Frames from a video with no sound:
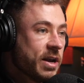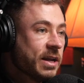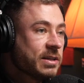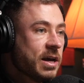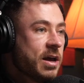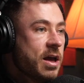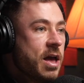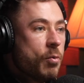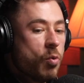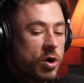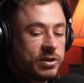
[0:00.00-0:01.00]
I needed to.
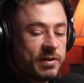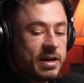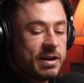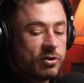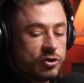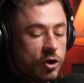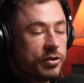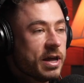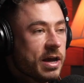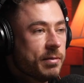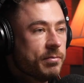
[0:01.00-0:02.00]
Yeah. Whereas if I never done
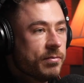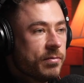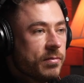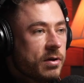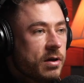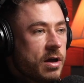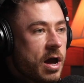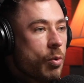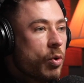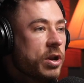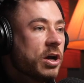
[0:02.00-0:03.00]
them, I
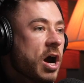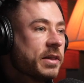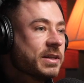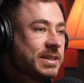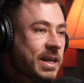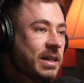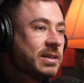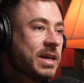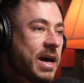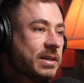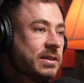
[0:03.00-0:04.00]
wouldn't have got the skill
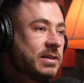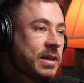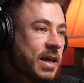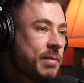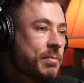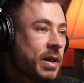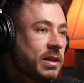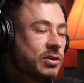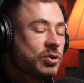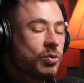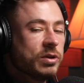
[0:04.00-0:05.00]
set to then build
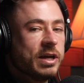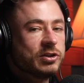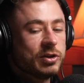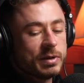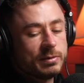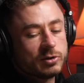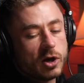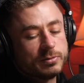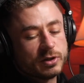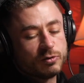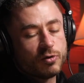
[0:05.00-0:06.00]
it. So it sometimes
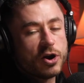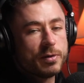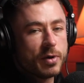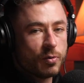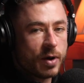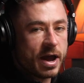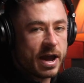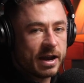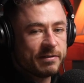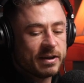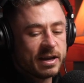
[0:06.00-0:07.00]
comes in a roundabout way.
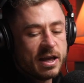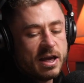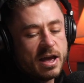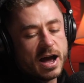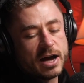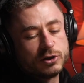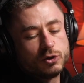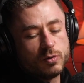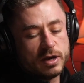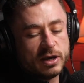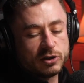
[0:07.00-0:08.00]
And I think as
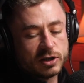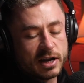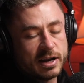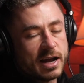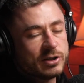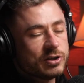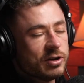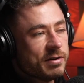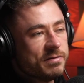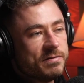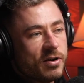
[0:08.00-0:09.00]
you age slightly, I sound
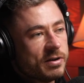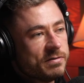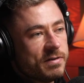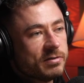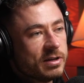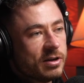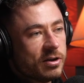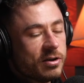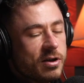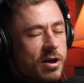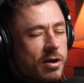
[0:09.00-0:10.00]
like I'm fucking 50 now.
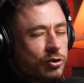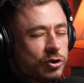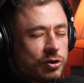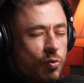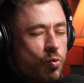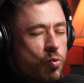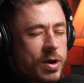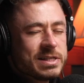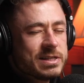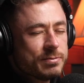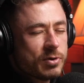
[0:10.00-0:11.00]
Just
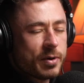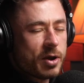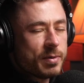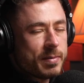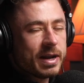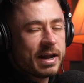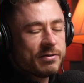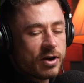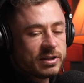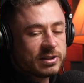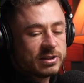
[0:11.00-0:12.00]
wisdom coming out of me, midlife
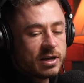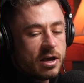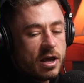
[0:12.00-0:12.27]
crisis.